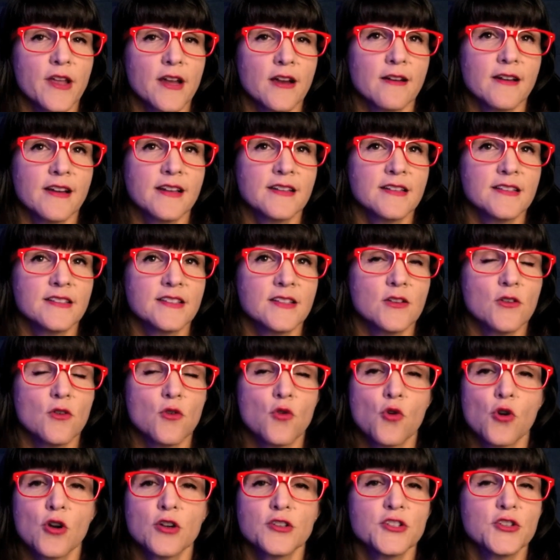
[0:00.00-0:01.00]
hearings
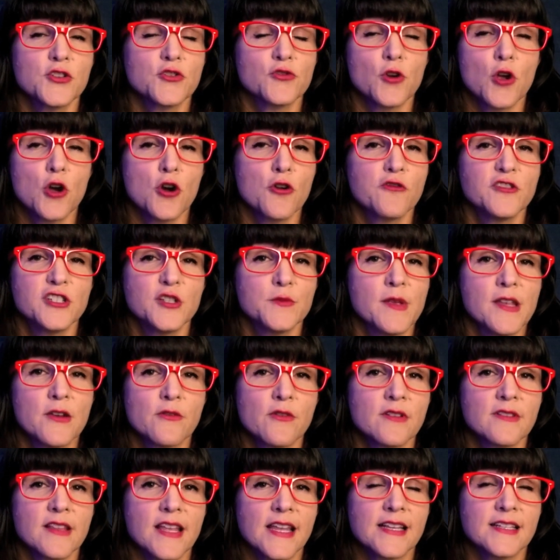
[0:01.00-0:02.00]
or strove to be
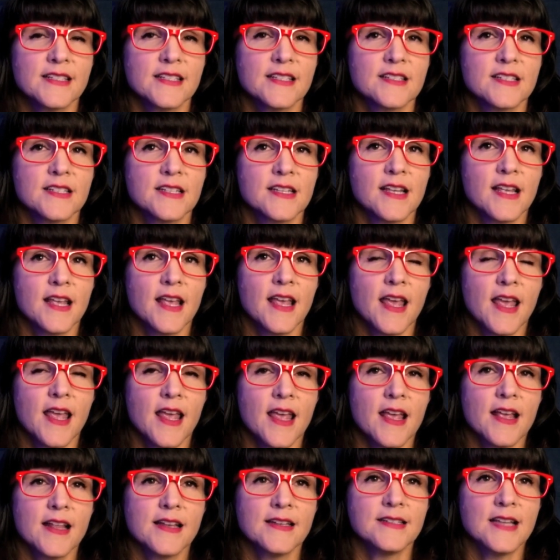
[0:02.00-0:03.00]
released,
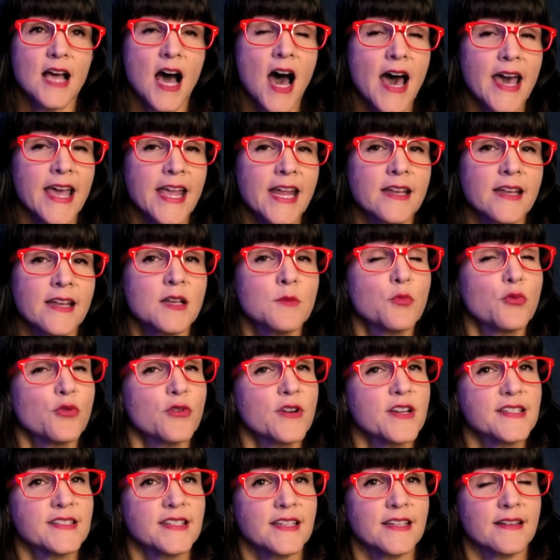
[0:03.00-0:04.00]
dying in
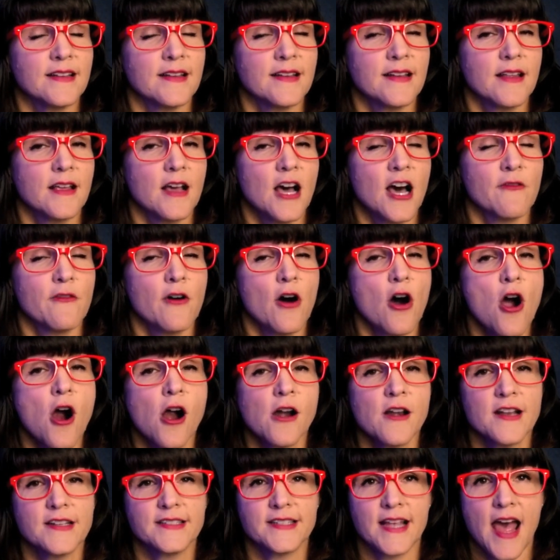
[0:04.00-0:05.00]
prison of a
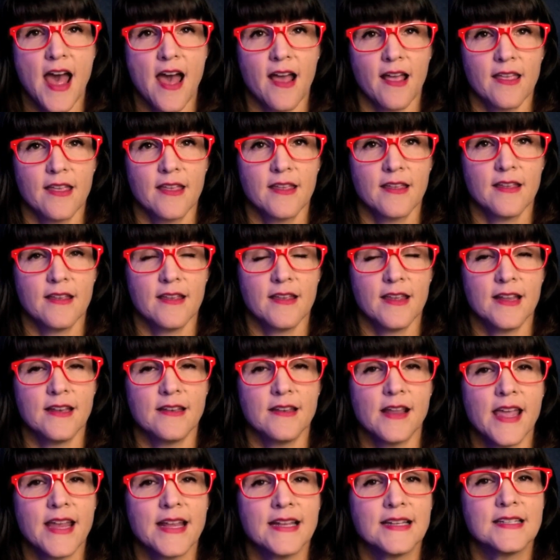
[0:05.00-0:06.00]
heart attack in
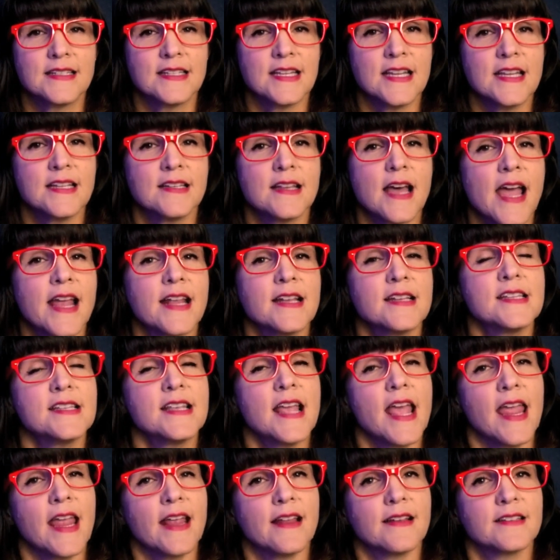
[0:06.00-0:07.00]

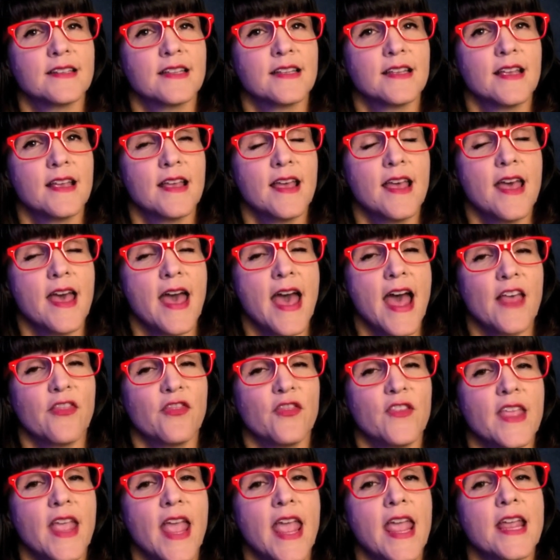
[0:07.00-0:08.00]
1998
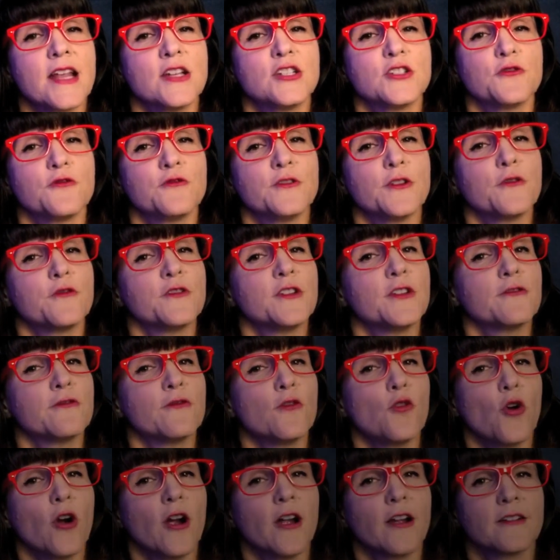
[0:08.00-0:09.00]
at the age of
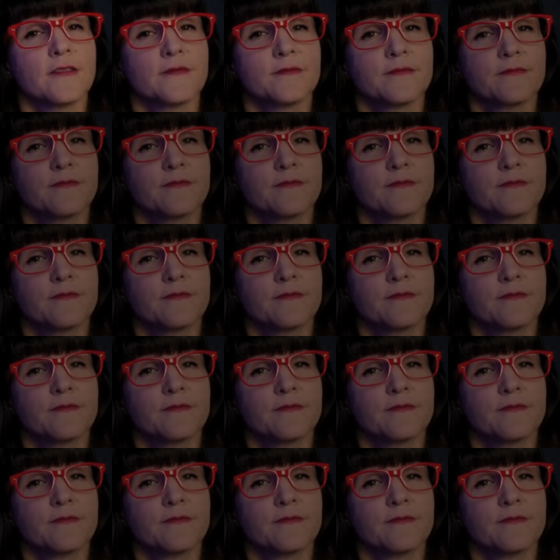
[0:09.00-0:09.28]
54.